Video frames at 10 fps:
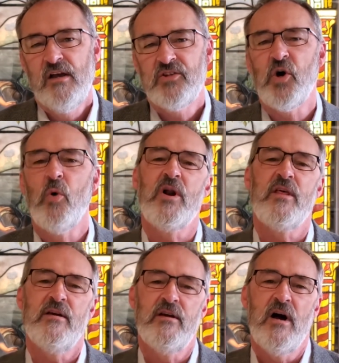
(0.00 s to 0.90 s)
So, one
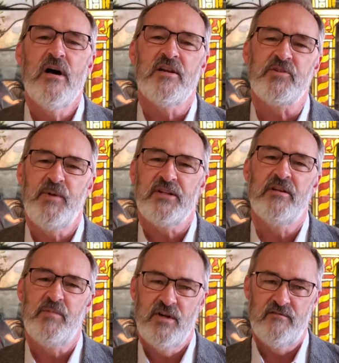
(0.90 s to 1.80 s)
of the
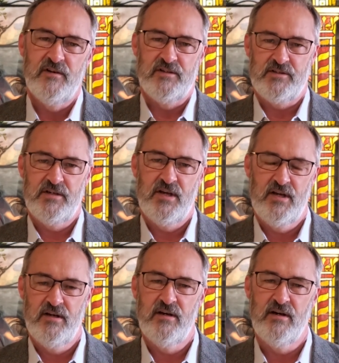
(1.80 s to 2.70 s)
unexpected benefits
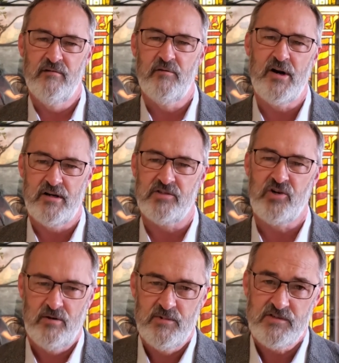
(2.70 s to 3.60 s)
of writing
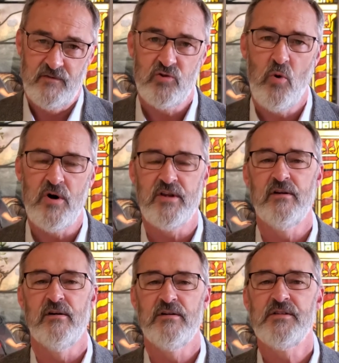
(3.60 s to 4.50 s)
sermons for 20
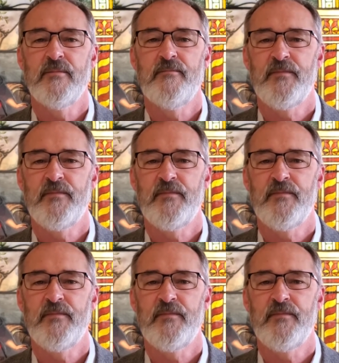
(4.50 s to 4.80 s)
years